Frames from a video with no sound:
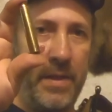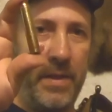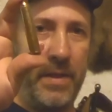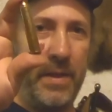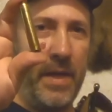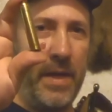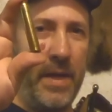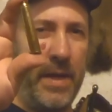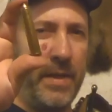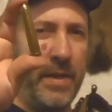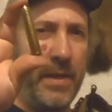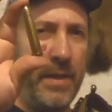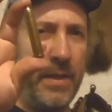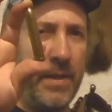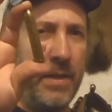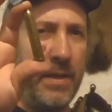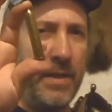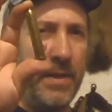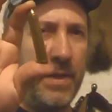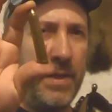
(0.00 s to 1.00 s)
not
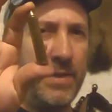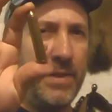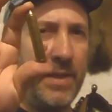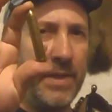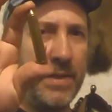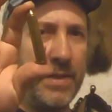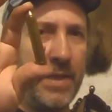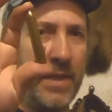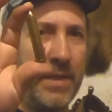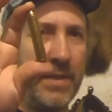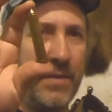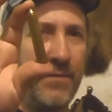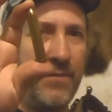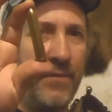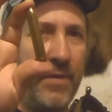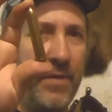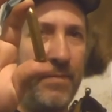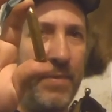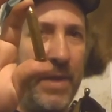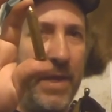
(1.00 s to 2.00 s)
6,000
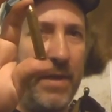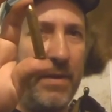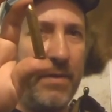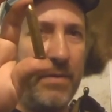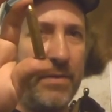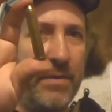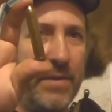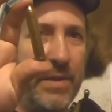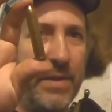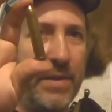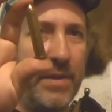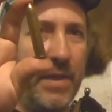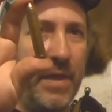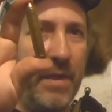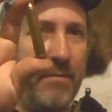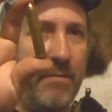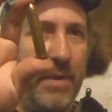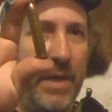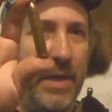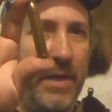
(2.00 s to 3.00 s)
foot pounds is
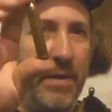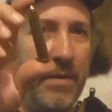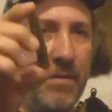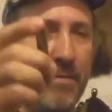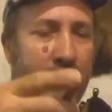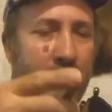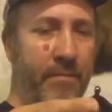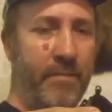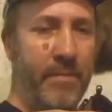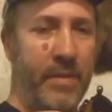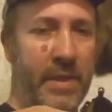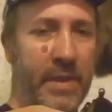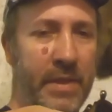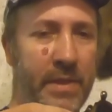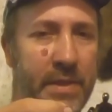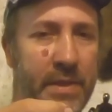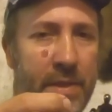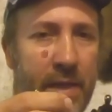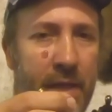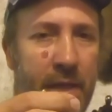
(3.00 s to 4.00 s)
not medium
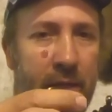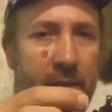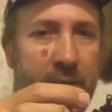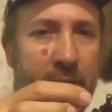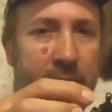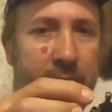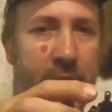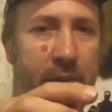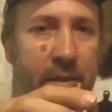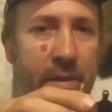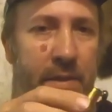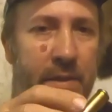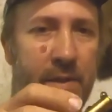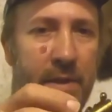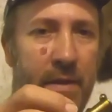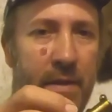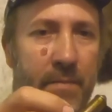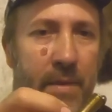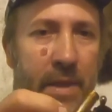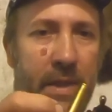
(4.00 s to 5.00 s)
size, it's
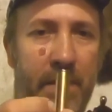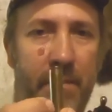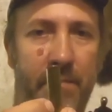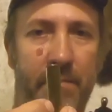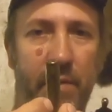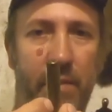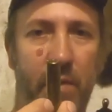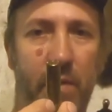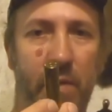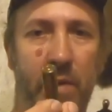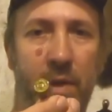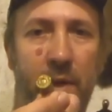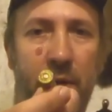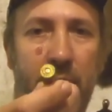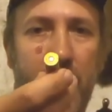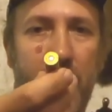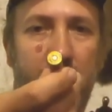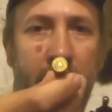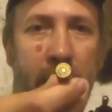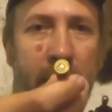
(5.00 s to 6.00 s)
not medium bore,
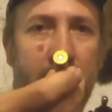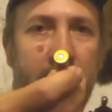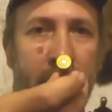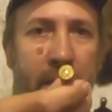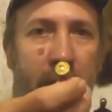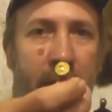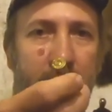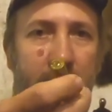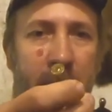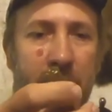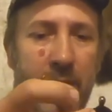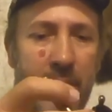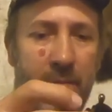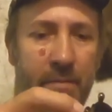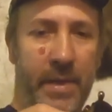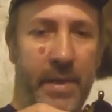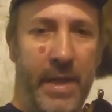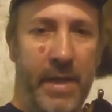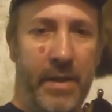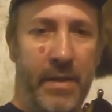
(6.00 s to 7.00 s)
it's not
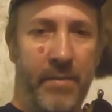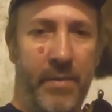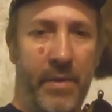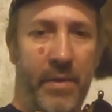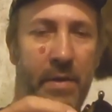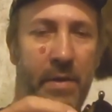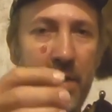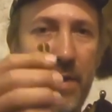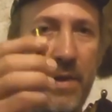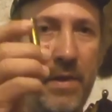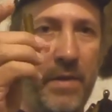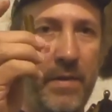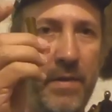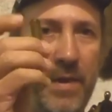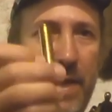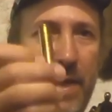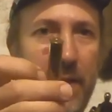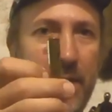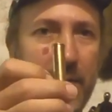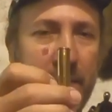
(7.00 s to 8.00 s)
medium caliber.
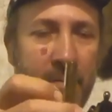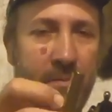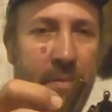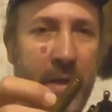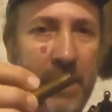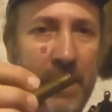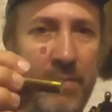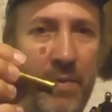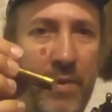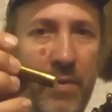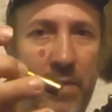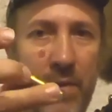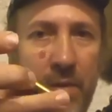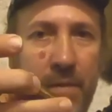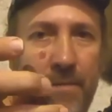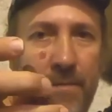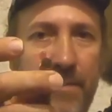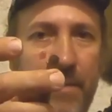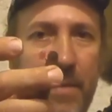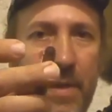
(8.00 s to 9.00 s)
That is a big
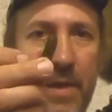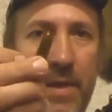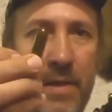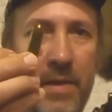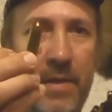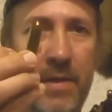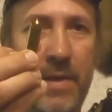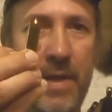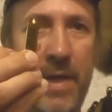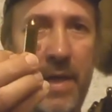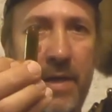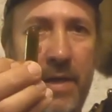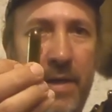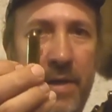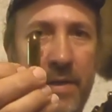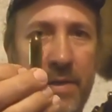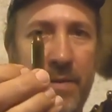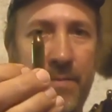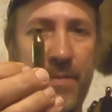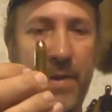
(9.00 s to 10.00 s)
bore. That
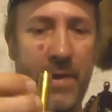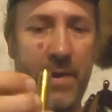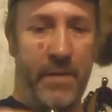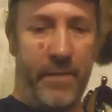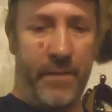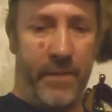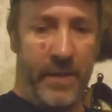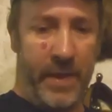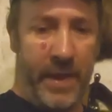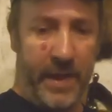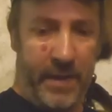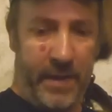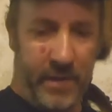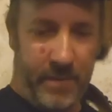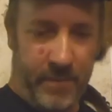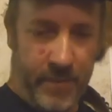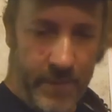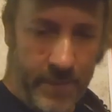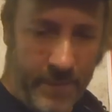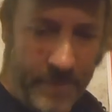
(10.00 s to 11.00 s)
is a powerful
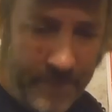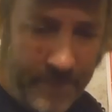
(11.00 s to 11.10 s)
caliber.